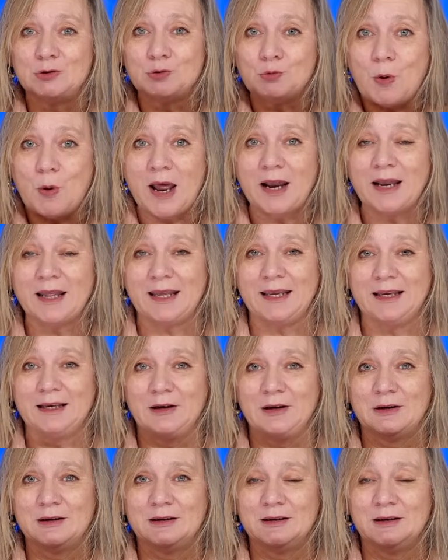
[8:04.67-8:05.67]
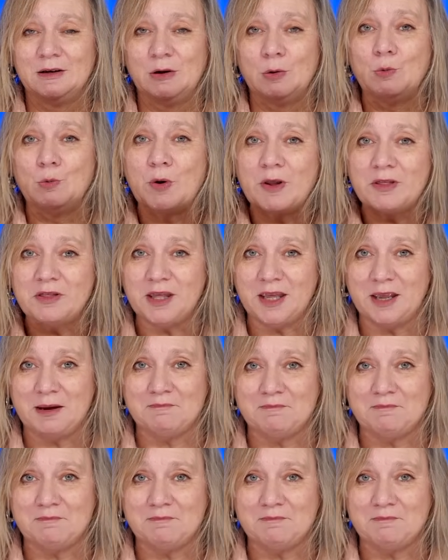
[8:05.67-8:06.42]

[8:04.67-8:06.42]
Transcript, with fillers: dwelling with